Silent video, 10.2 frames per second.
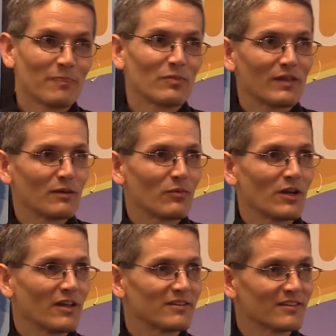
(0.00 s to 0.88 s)
Anybody
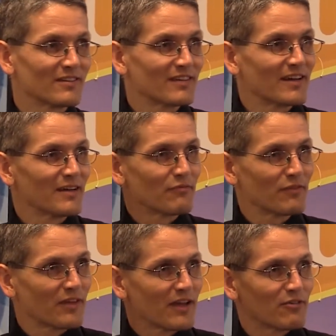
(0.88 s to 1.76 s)
like to sign up for
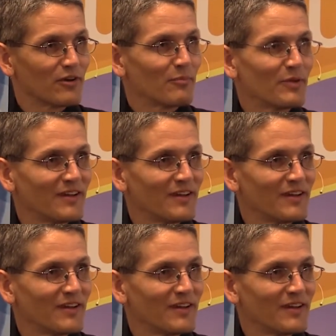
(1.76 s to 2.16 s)
that group?